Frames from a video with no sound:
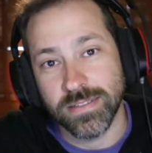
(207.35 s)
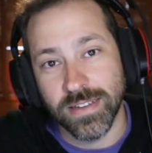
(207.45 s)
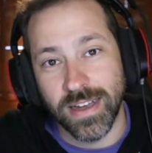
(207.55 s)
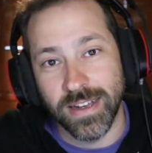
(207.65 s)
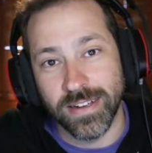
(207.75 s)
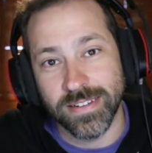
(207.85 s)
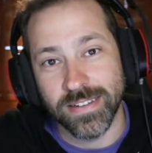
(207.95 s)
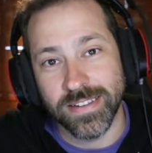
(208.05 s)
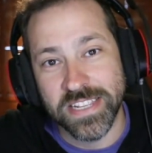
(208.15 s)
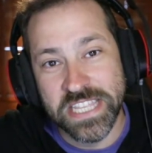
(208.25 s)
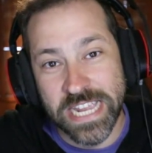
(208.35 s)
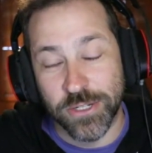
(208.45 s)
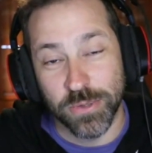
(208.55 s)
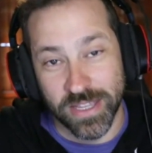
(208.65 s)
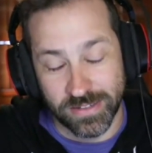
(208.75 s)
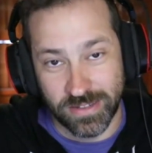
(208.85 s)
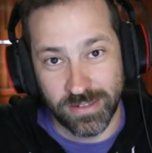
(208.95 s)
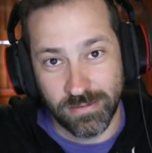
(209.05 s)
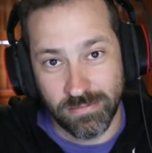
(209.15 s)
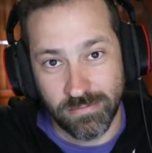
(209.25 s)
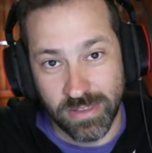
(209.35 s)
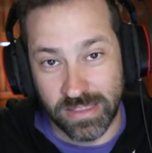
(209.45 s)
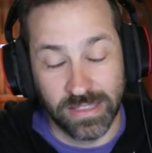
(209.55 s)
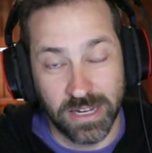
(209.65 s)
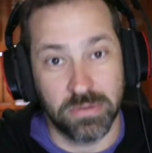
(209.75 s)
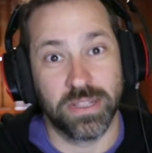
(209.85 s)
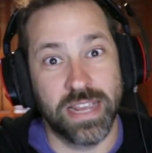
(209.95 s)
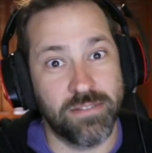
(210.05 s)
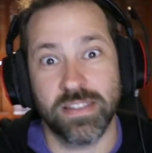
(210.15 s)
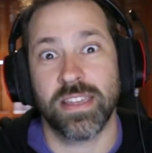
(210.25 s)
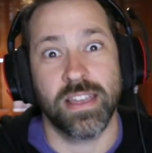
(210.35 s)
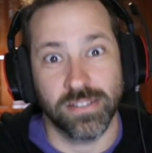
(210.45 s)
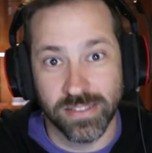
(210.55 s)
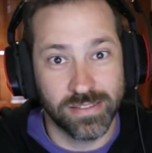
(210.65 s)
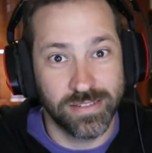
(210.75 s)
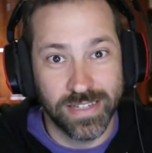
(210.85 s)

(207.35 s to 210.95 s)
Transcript: Uh, they do this with literally everything else.